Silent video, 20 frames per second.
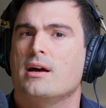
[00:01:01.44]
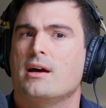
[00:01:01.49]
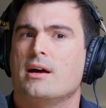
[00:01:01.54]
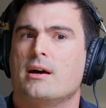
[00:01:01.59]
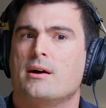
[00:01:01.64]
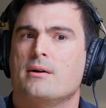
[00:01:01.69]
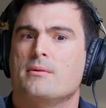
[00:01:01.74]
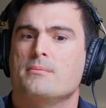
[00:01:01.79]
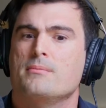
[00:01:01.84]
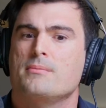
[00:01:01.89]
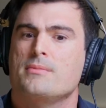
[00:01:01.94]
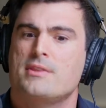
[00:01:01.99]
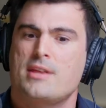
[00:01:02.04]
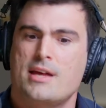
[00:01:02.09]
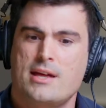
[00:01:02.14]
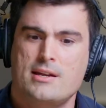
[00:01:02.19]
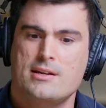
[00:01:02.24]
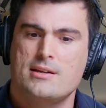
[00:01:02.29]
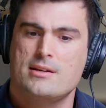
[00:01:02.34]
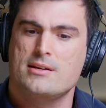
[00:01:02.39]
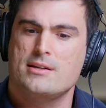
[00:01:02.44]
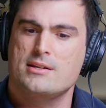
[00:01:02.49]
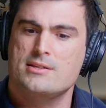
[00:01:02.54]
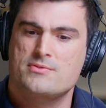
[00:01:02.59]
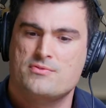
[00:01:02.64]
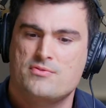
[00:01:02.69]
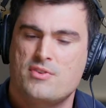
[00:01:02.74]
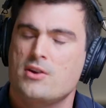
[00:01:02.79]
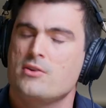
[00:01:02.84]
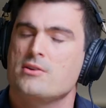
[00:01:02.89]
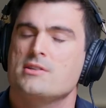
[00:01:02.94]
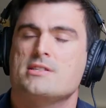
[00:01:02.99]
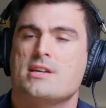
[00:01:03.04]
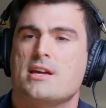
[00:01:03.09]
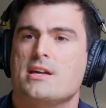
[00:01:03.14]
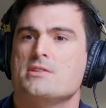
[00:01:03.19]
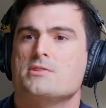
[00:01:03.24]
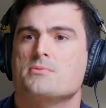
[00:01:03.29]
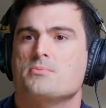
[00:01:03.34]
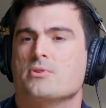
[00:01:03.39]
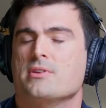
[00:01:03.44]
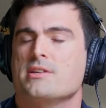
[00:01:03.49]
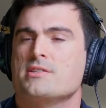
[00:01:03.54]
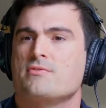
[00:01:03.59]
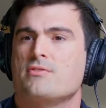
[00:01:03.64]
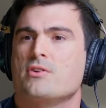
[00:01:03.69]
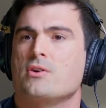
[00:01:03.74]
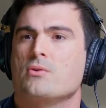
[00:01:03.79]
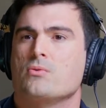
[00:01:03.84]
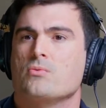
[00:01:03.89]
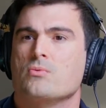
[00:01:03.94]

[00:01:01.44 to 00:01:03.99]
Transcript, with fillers: um, that is very tangible. That's very